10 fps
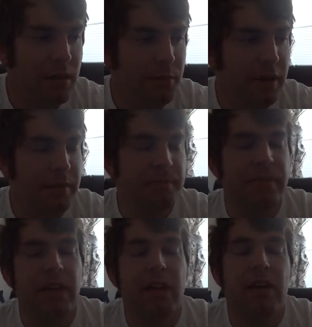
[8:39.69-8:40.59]
But
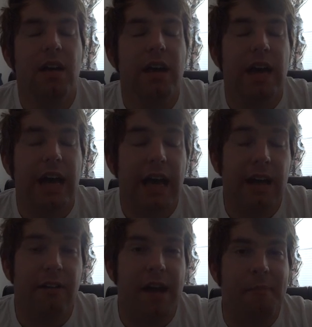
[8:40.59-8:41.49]

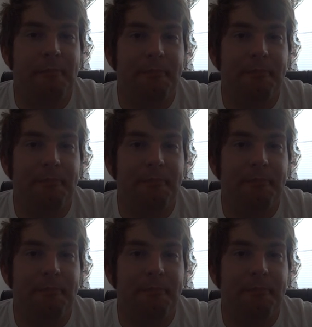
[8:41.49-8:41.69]
anyway,